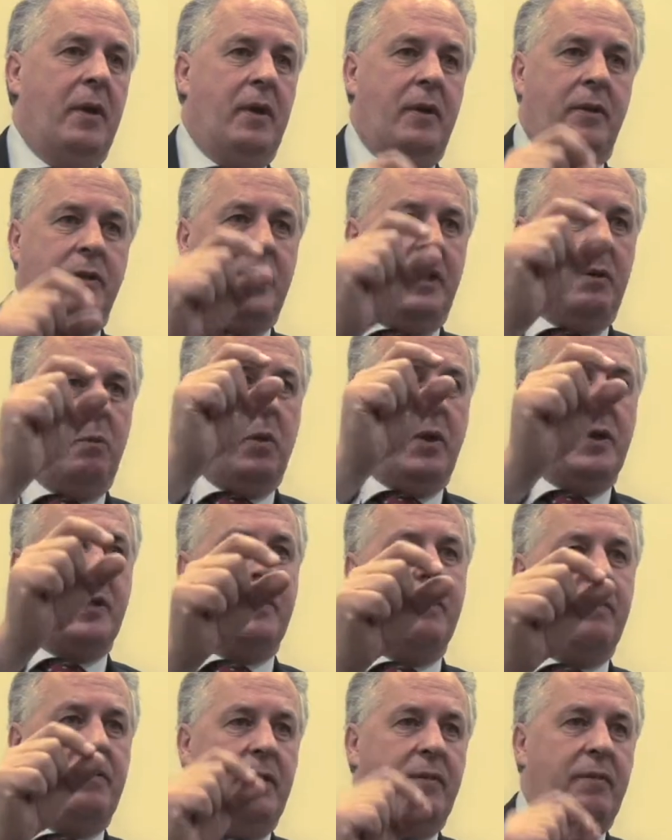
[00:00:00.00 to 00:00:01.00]
say 1
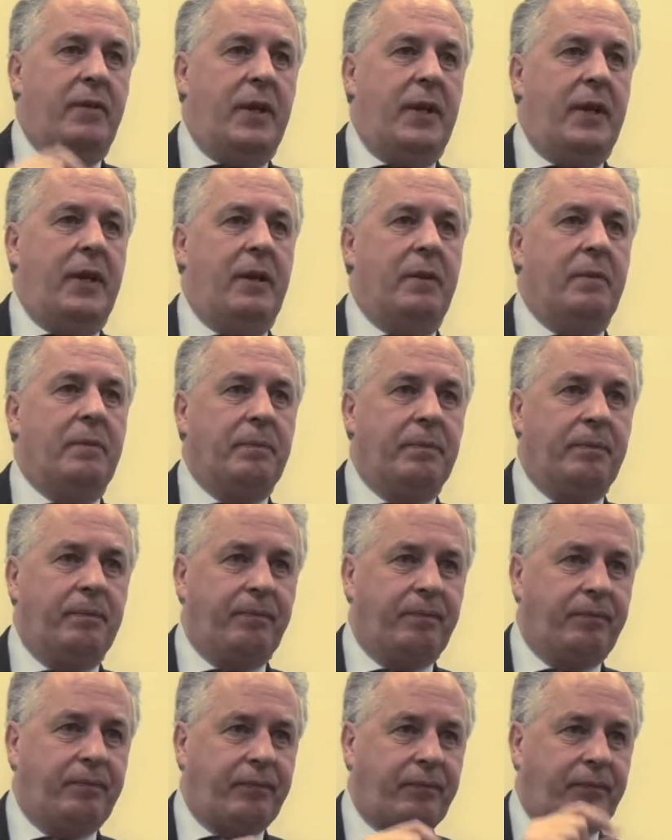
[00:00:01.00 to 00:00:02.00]
to 15,
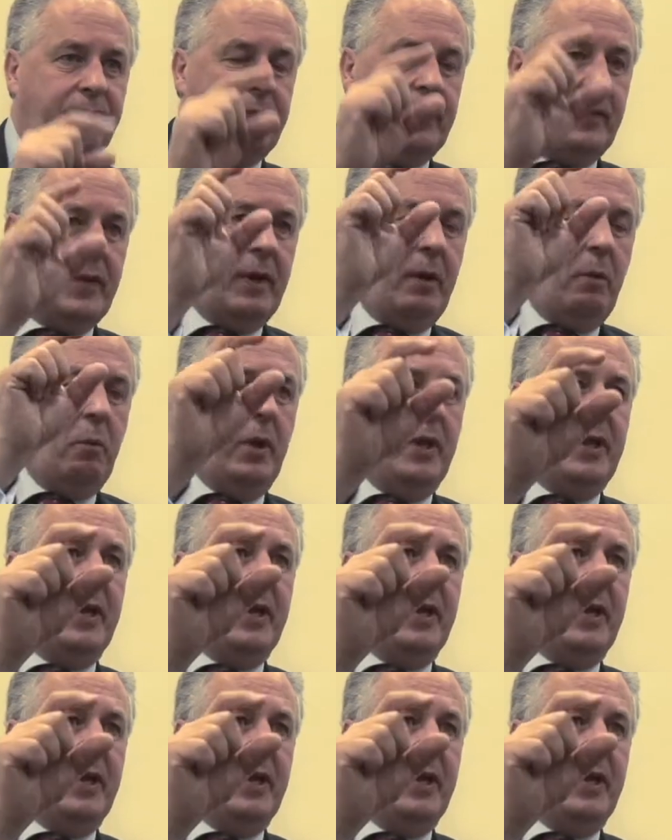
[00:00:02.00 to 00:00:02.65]
where